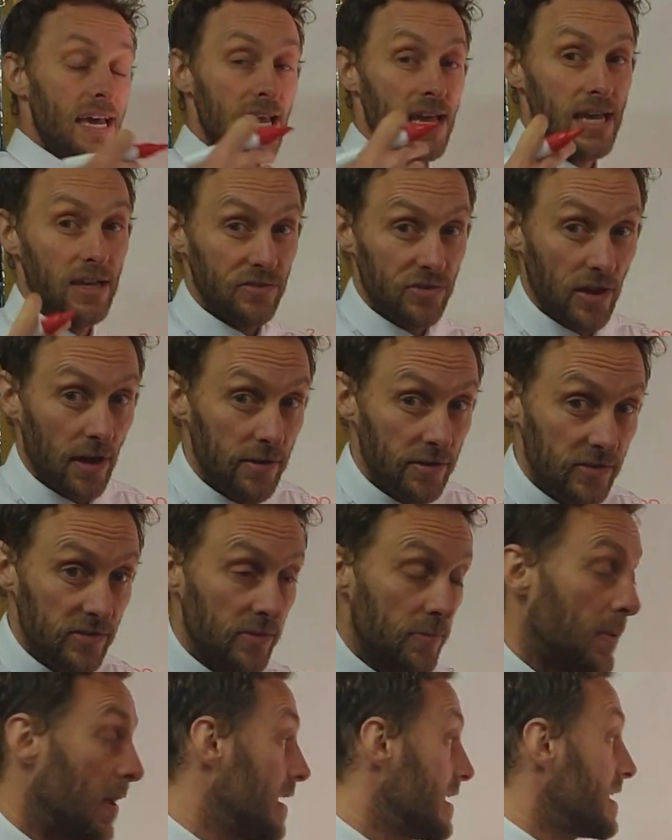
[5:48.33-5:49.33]
it's going to
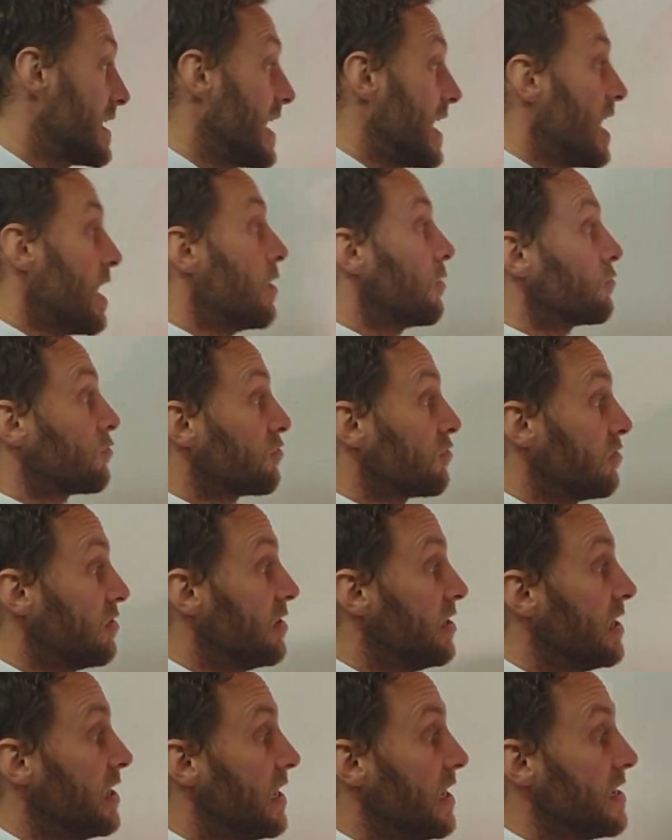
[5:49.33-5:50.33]
make it
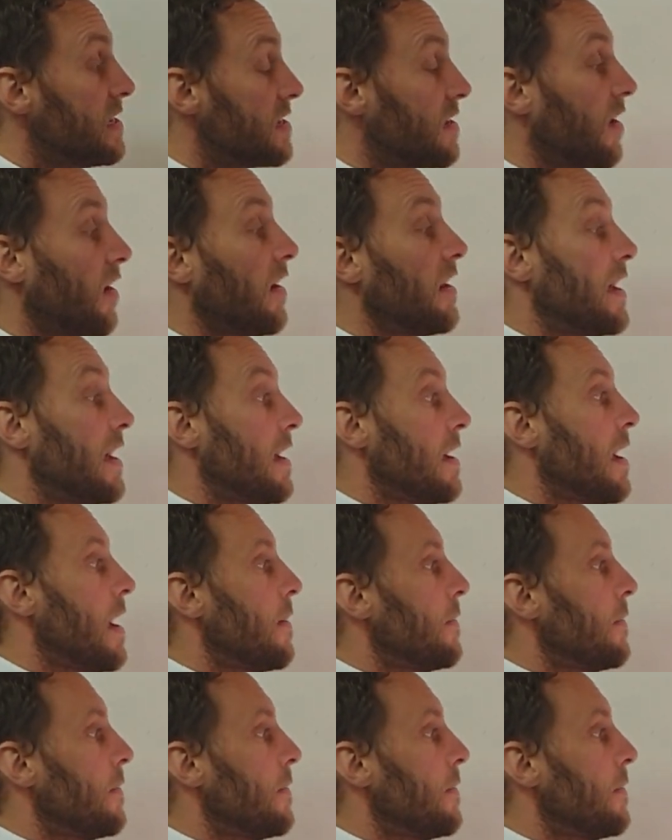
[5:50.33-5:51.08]
really clear,